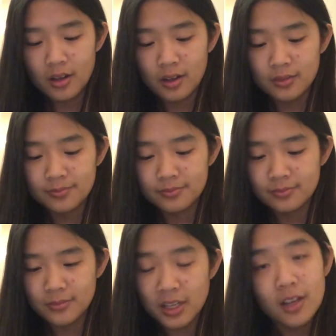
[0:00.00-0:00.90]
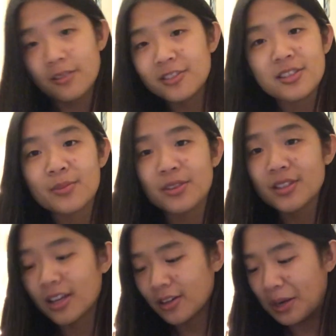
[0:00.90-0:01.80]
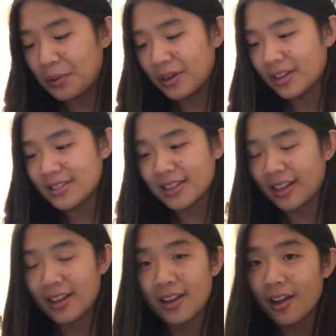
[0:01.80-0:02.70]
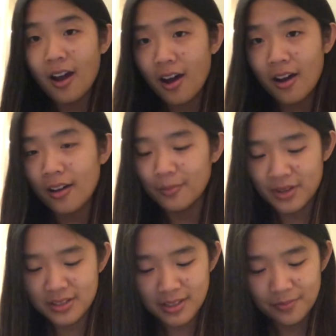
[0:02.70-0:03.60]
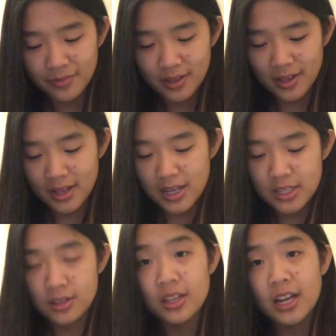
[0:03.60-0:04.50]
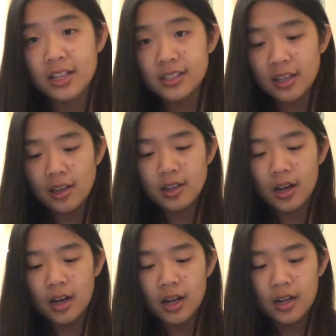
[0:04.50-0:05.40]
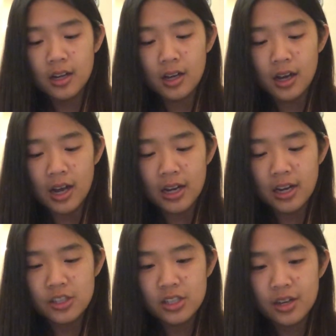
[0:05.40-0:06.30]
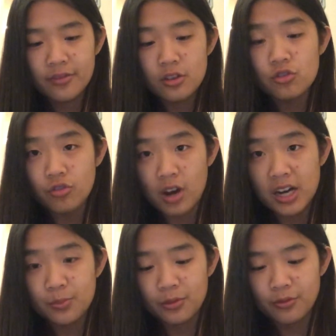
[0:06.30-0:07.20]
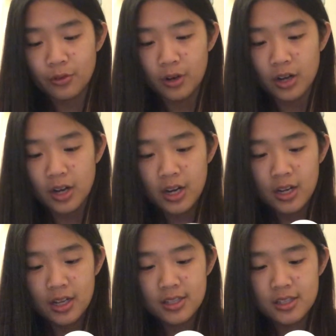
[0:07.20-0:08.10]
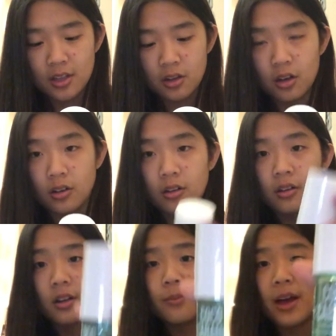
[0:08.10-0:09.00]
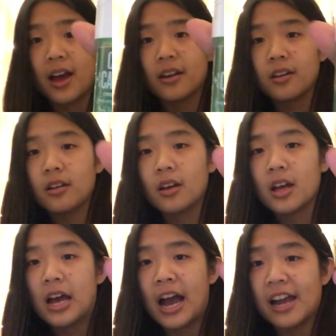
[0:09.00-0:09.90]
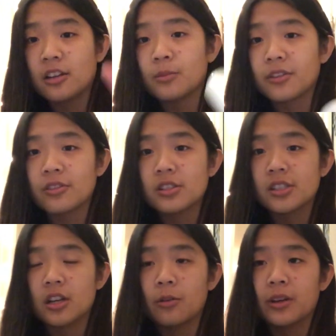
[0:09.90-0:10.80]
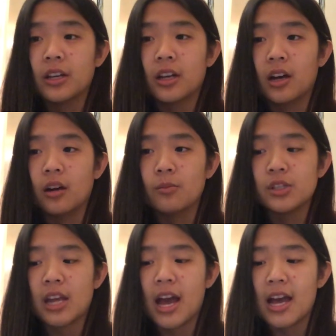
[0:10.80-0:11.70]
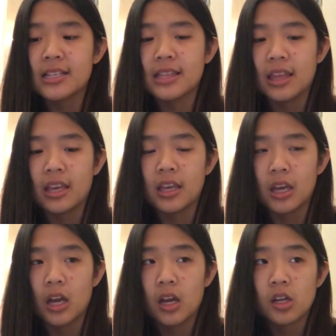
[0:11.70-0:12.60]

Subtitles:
Yeah, it just smells like coconuts and amazing. So the next thing I got, I actually never tried before. It's the Coco Cabana. I know my friend Zoe, she has the